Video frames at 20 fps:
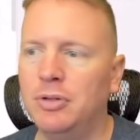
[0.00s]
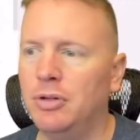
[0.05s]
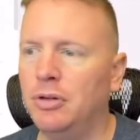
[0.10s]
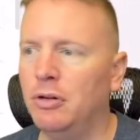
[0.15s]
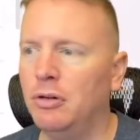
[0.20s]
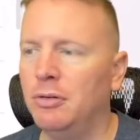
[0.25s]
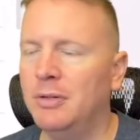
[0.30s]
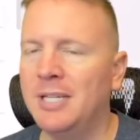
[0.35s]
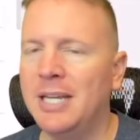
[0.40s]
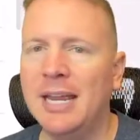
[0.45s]

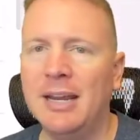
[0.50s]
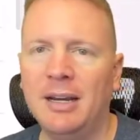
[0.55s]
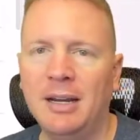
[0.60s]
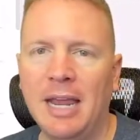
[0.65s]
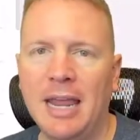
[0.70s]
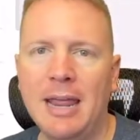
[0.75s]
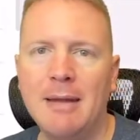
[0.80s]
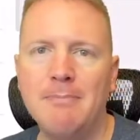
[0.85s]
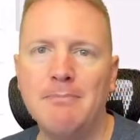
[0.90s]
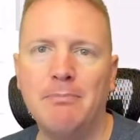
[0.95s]
to
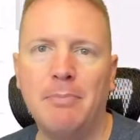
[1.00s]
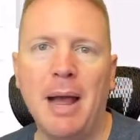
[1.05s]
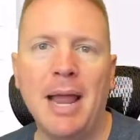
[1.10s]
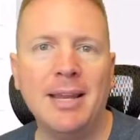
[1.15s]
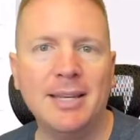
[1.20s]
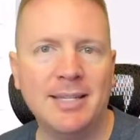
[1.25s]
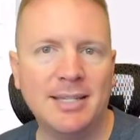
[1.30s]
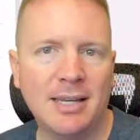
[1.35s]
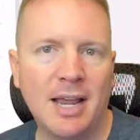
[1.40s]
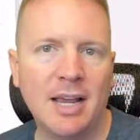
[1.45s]
take in
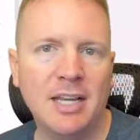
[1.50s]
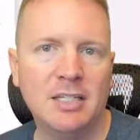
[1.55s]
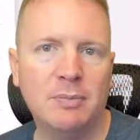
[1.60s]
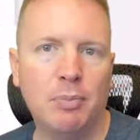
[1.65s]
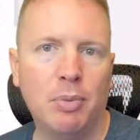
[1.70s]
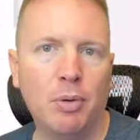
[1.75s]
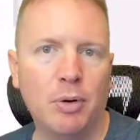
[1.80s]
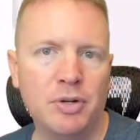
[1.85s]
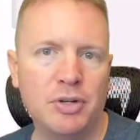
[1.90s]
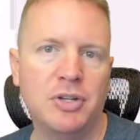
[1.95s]

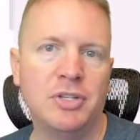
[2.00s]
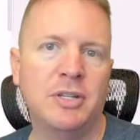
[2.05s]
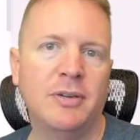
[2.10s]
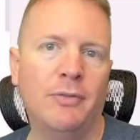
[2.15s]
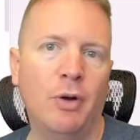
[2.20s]
bite-sized portions